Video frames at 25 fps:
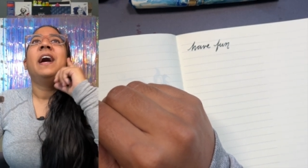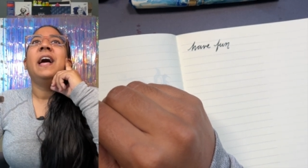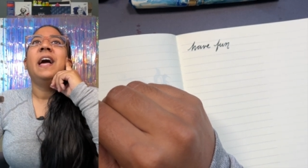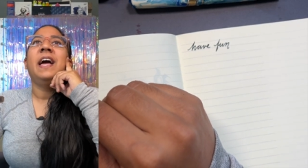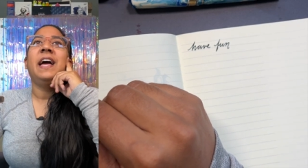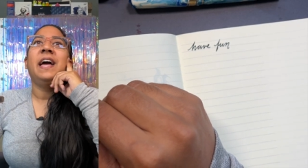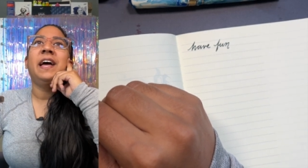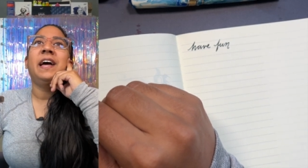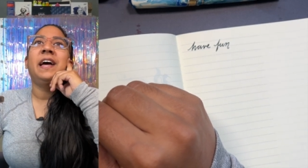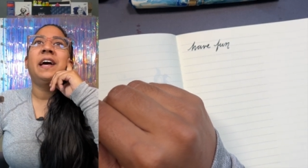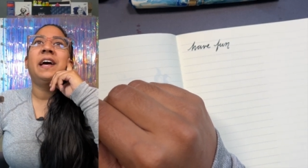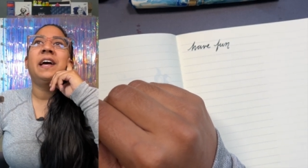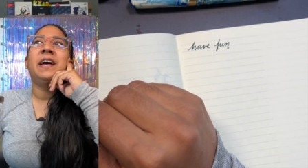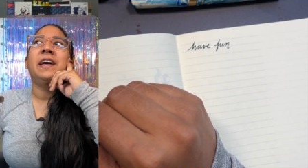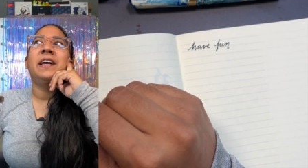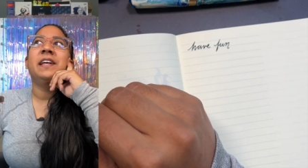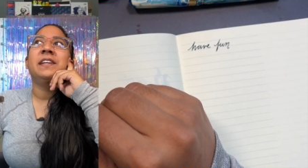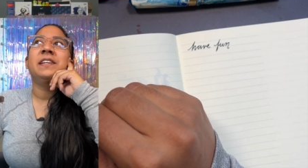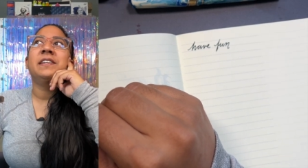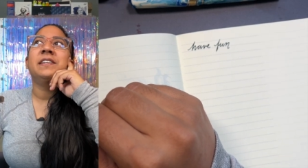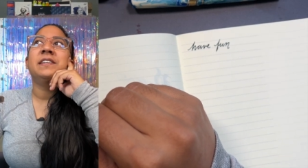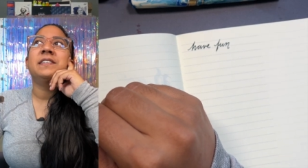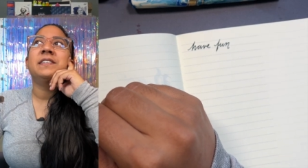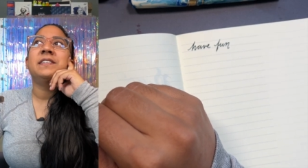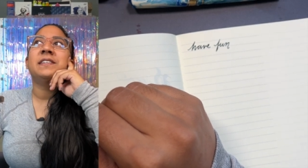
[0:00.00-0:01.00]

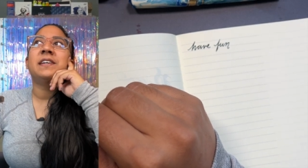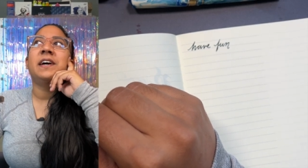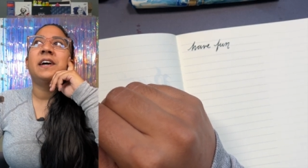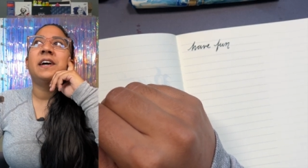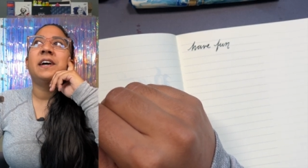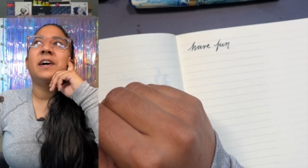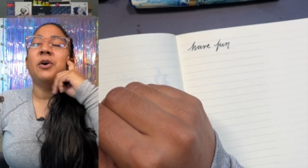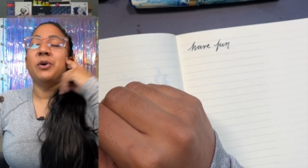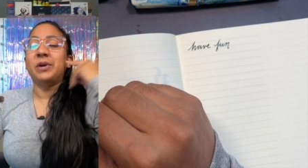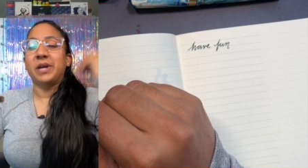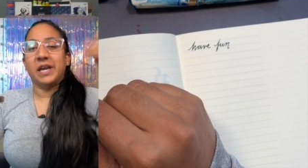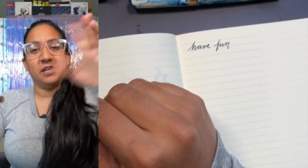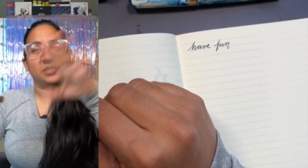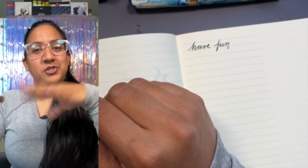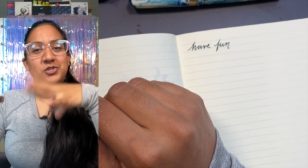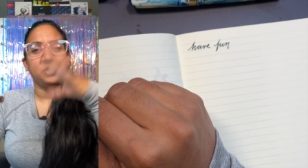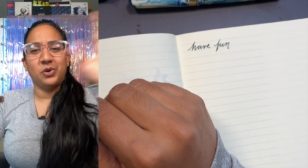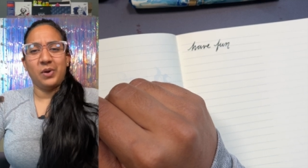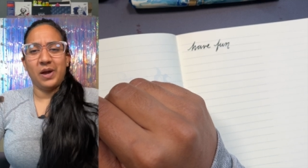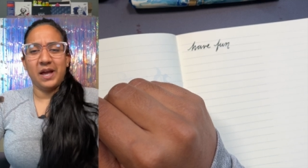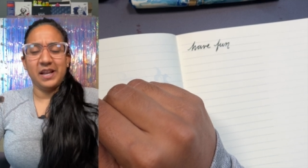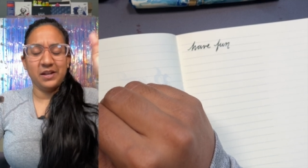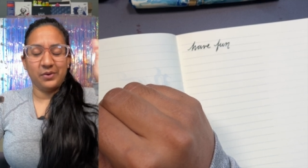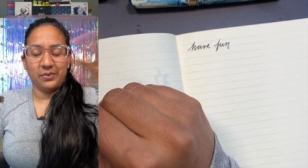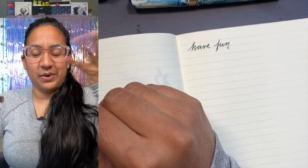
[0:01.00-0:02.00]
And okay,
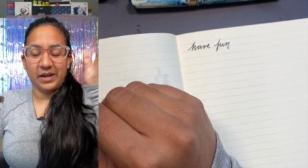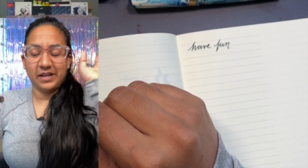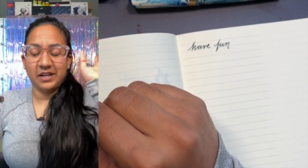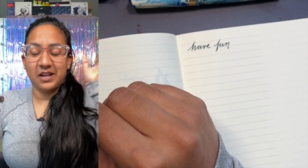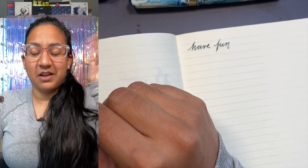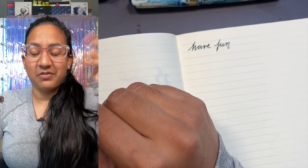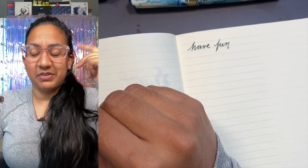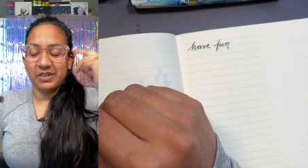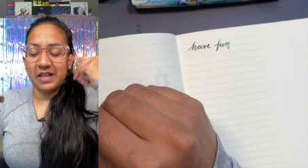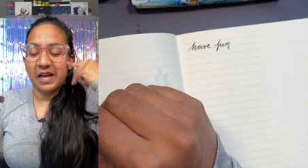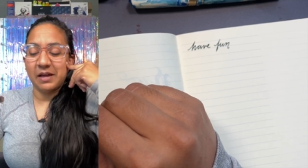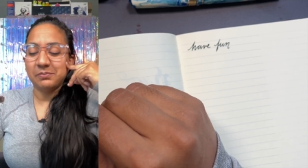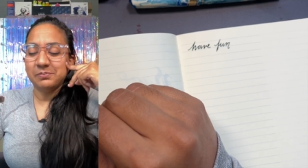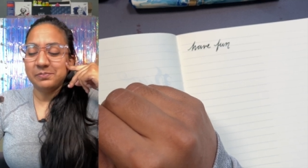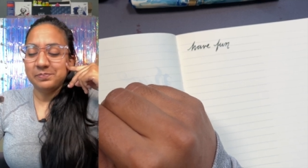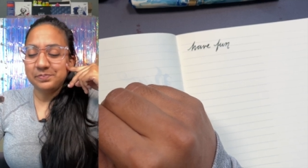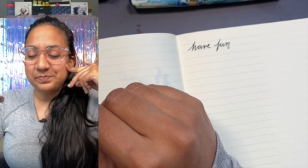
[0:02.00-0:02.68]
so anyway, enough of that.